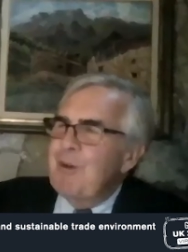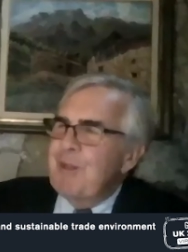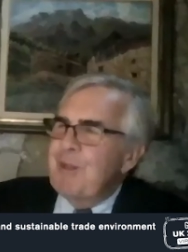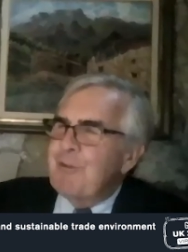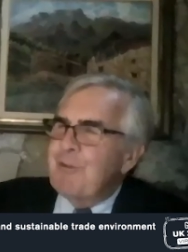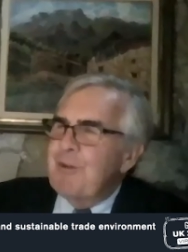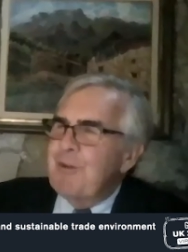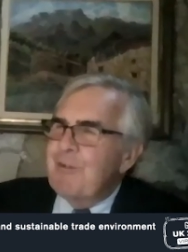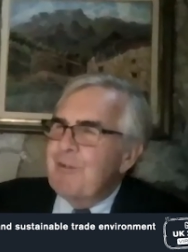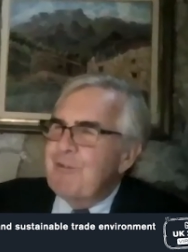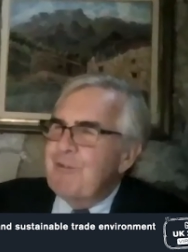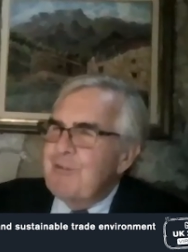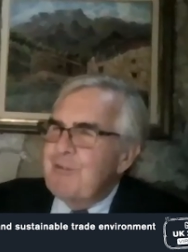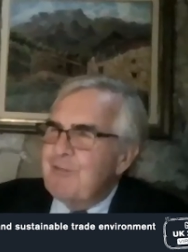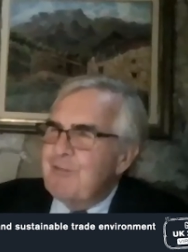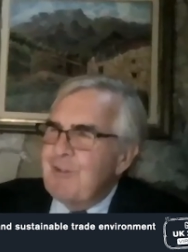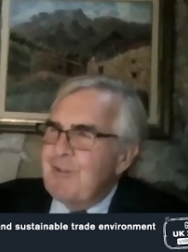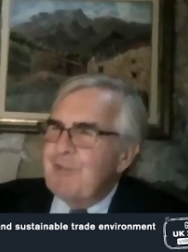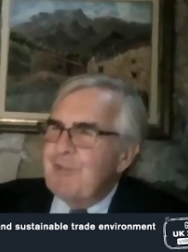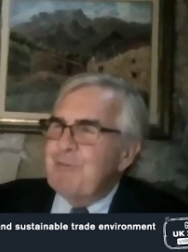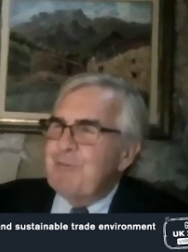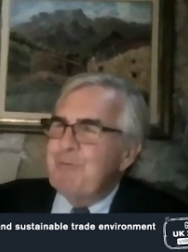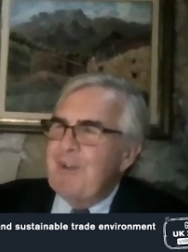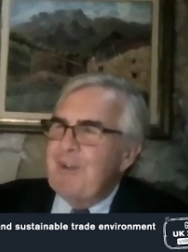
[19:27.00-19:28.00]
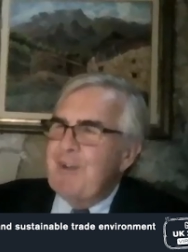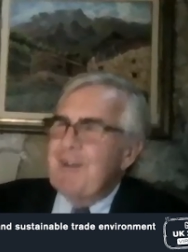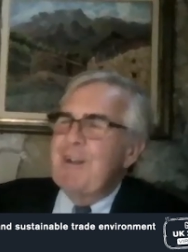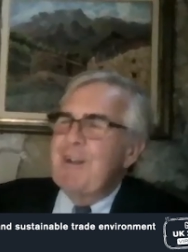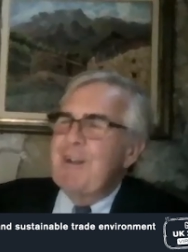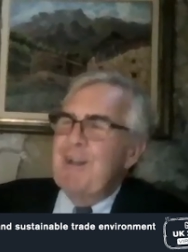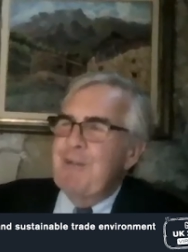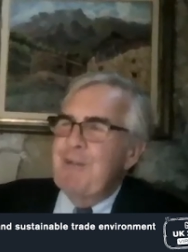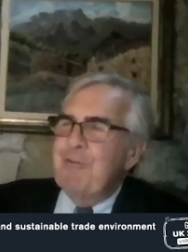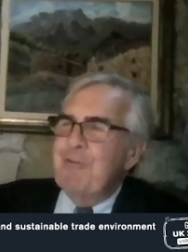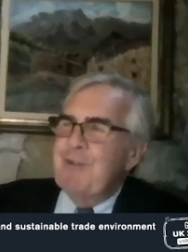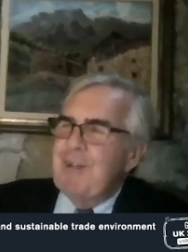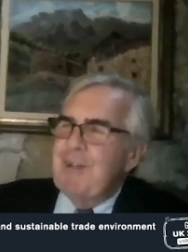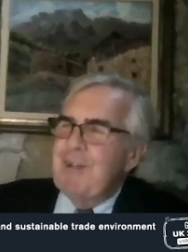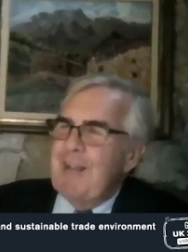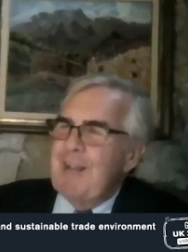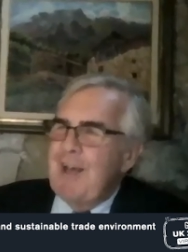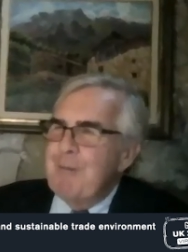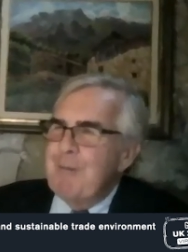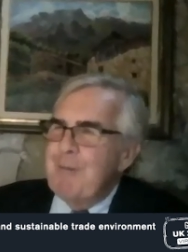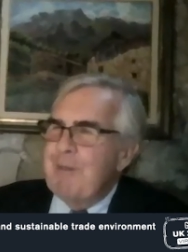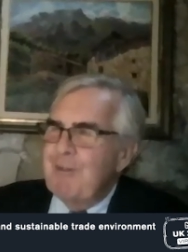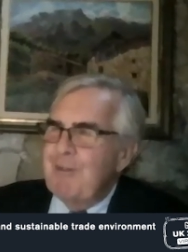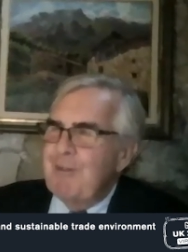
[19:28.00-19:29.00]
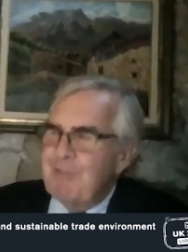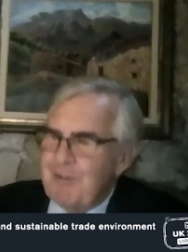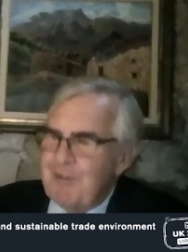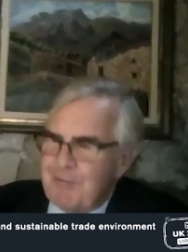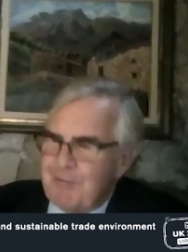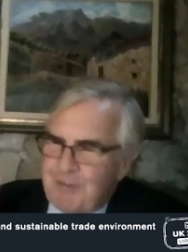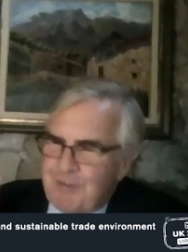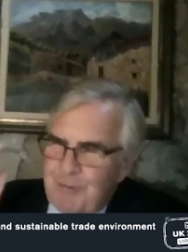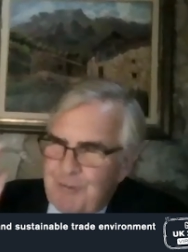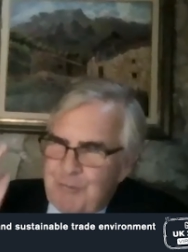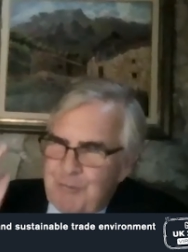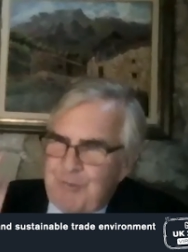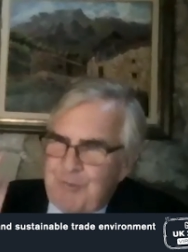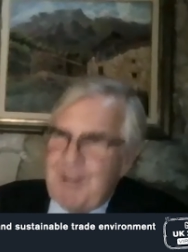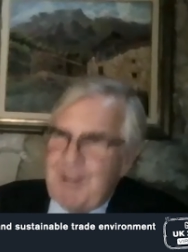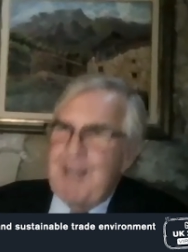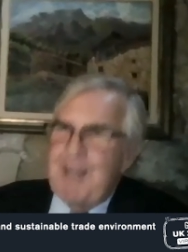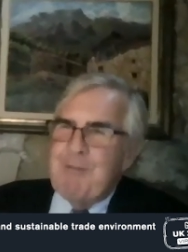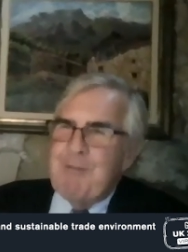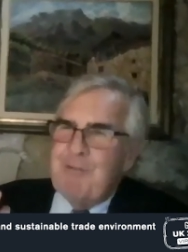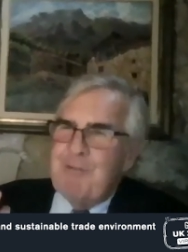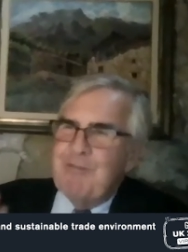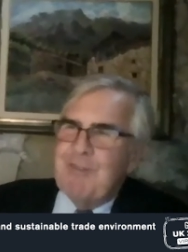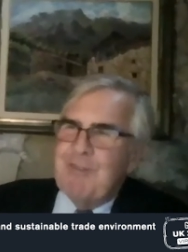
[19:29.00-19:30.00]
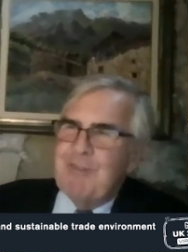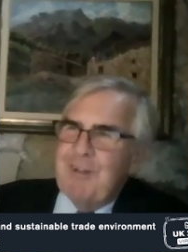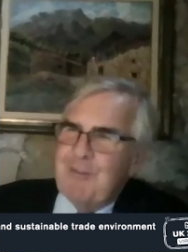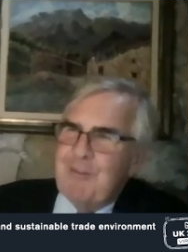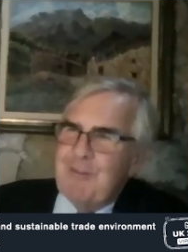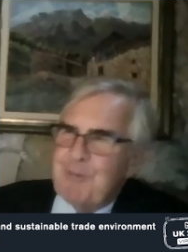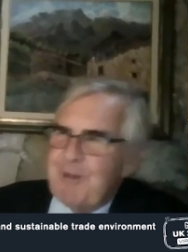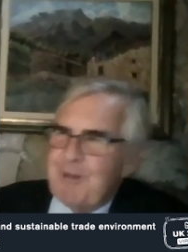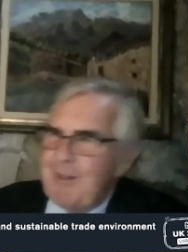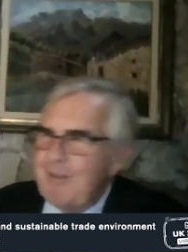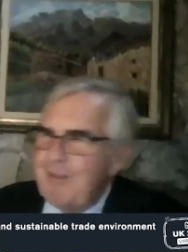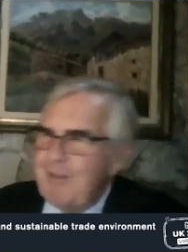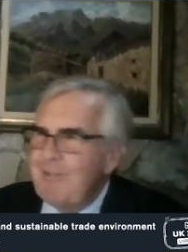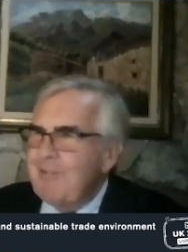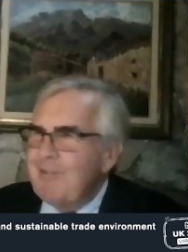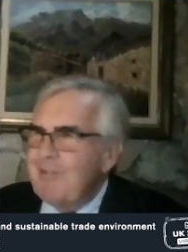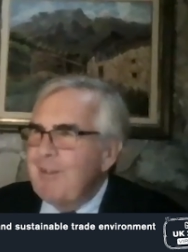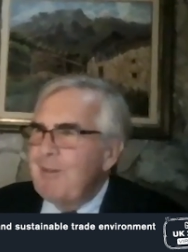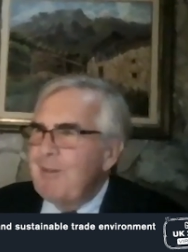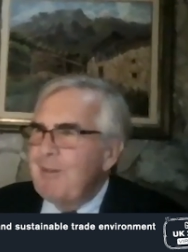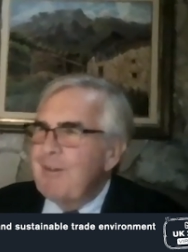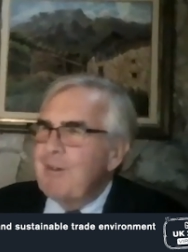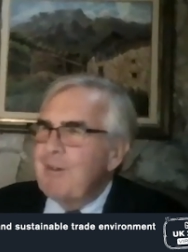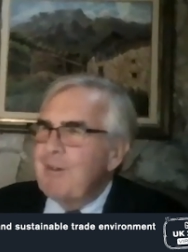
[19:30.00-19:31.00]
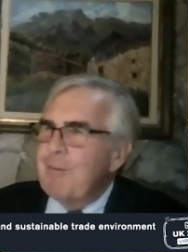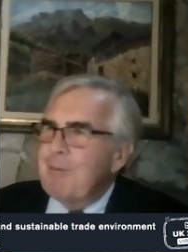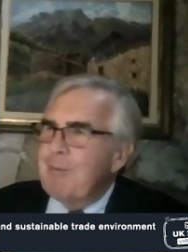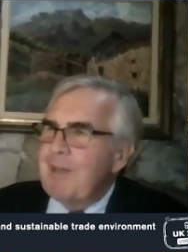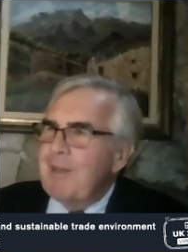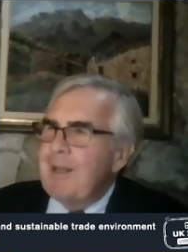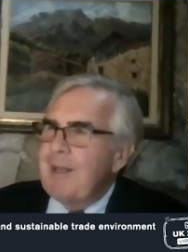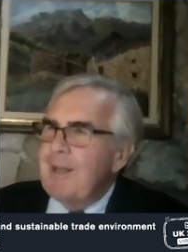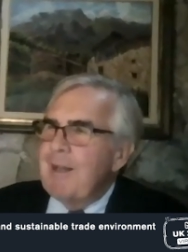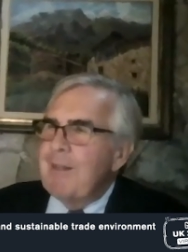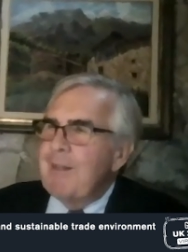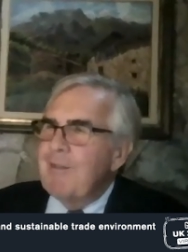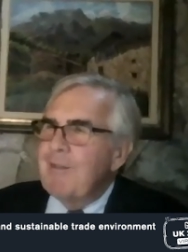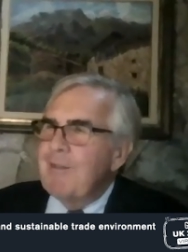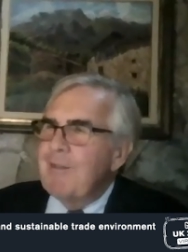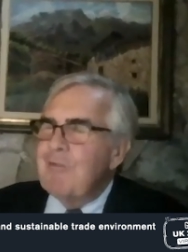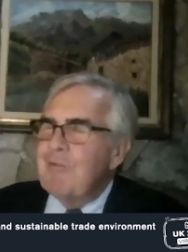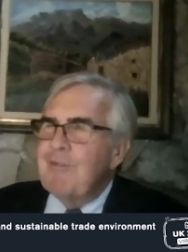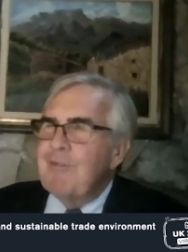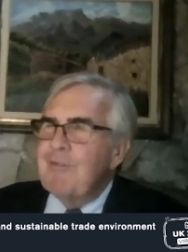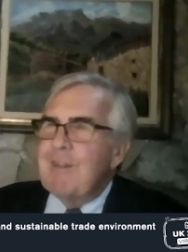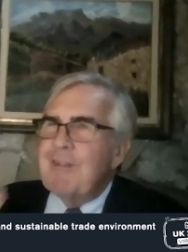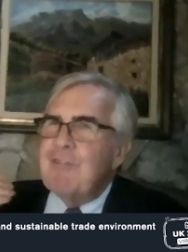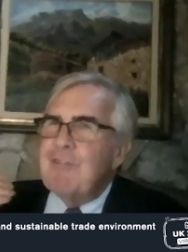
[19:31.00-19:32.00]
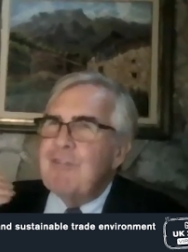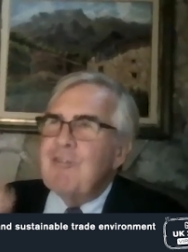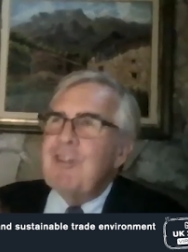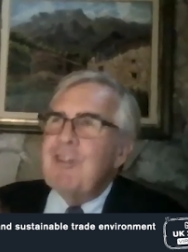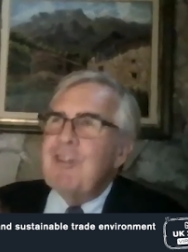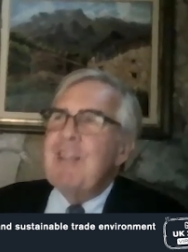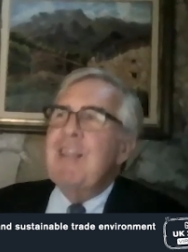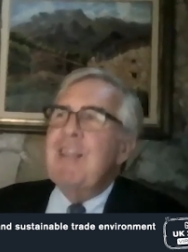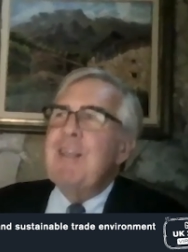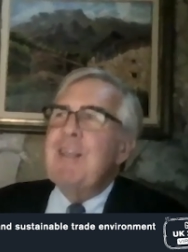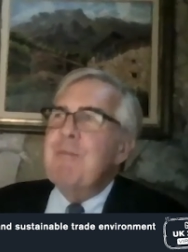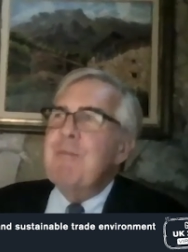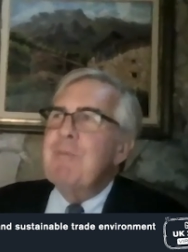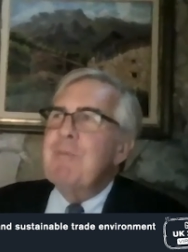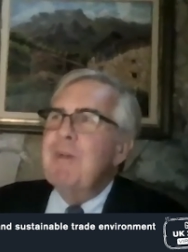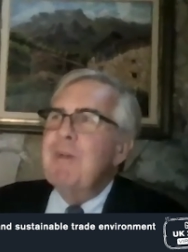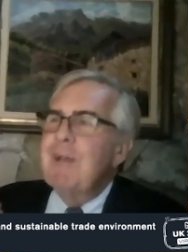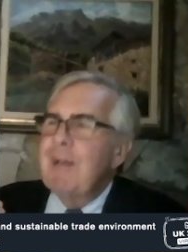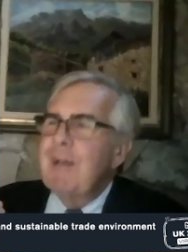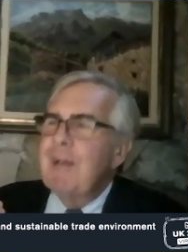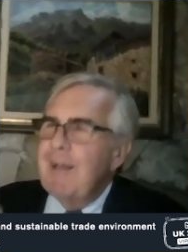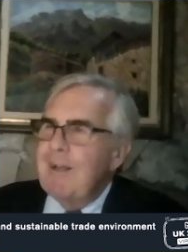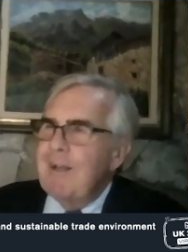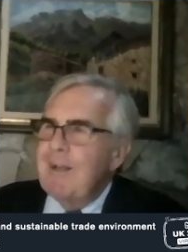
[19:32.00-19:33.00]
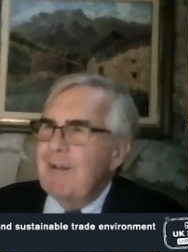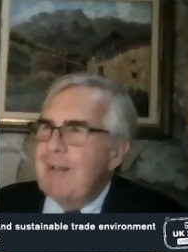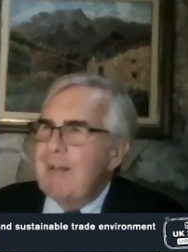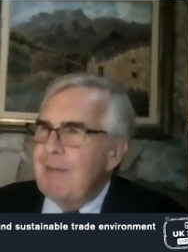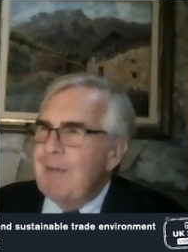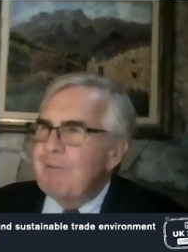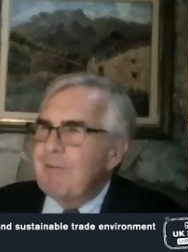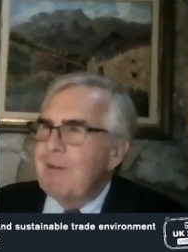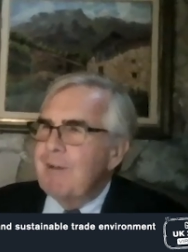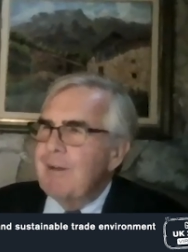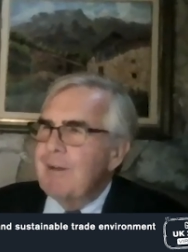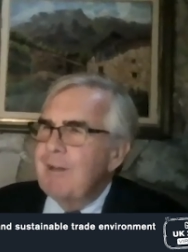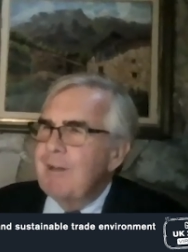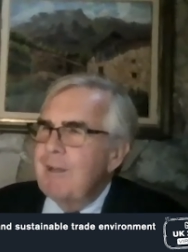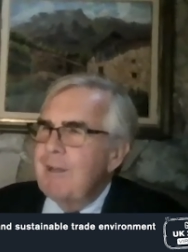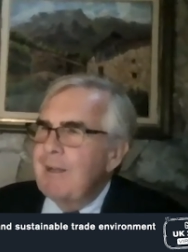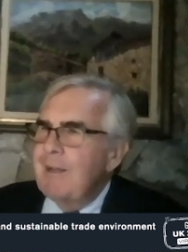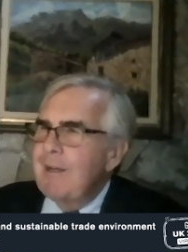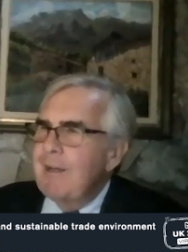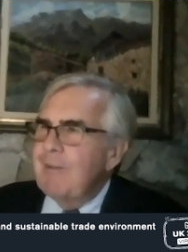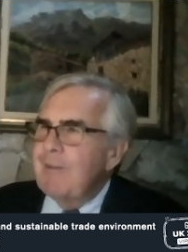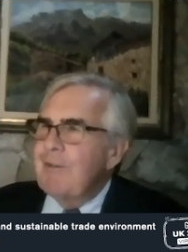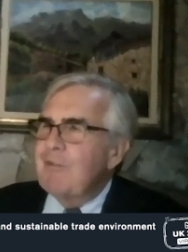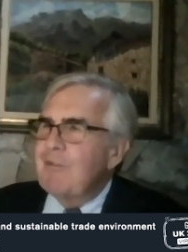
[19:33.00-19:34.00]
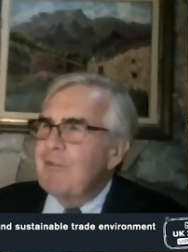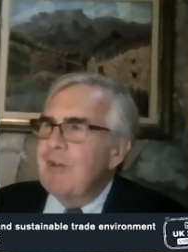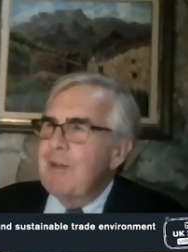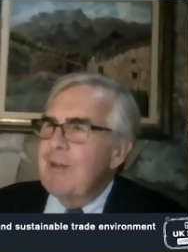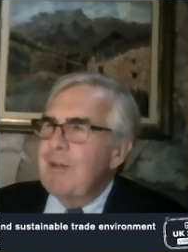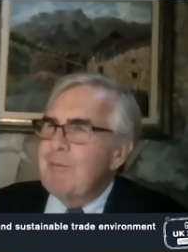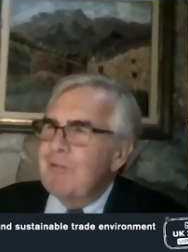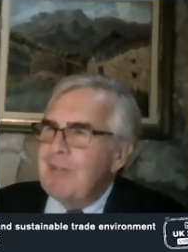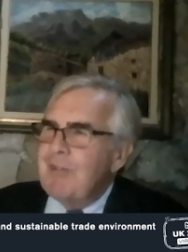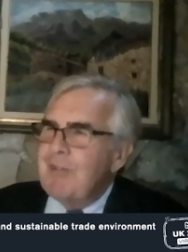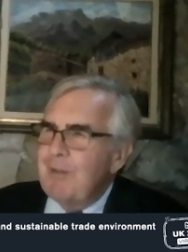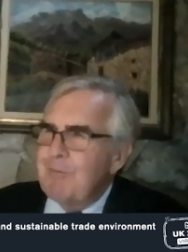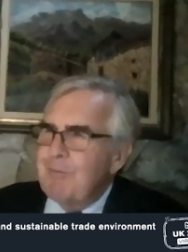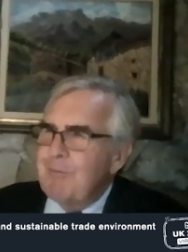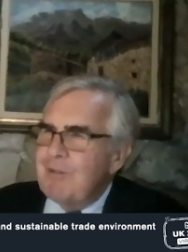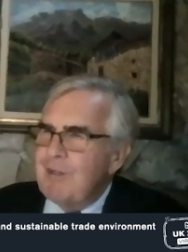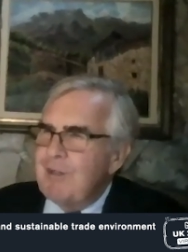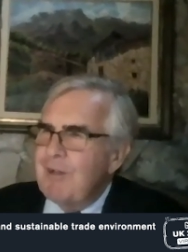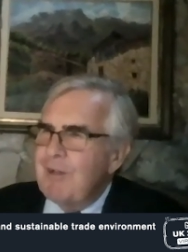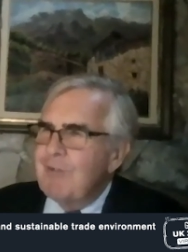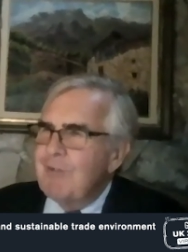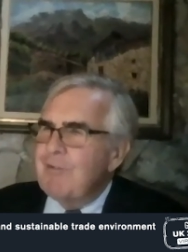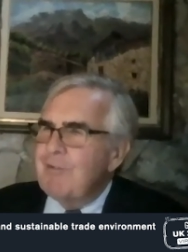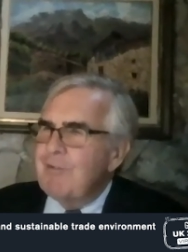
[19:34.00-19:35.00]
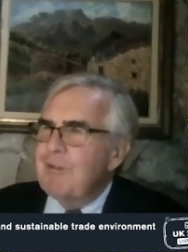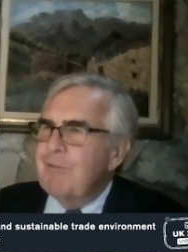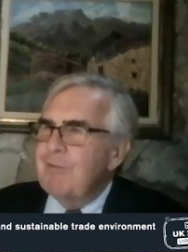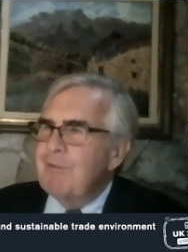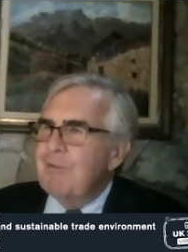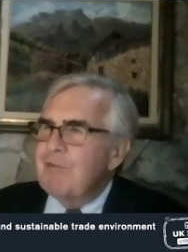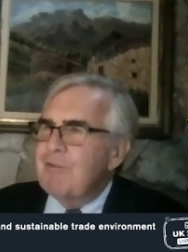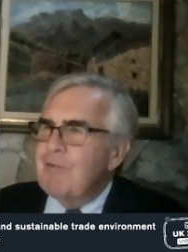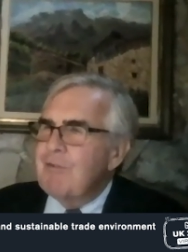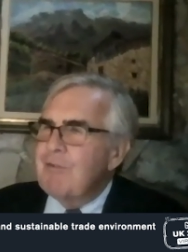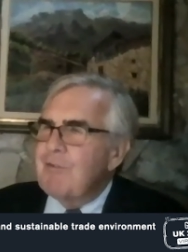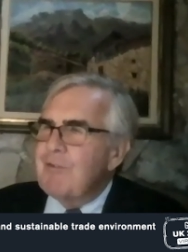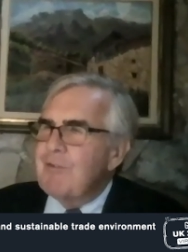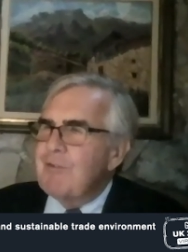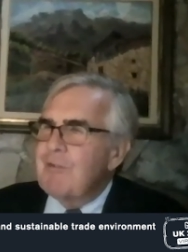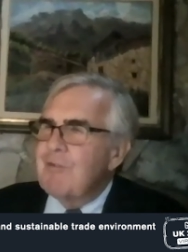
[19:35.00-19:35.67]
Chris. And just finally, if you'd allow me, just to re-emphasize what I said at the beginning, this is a team endeavor, and the time has come to cast the divisions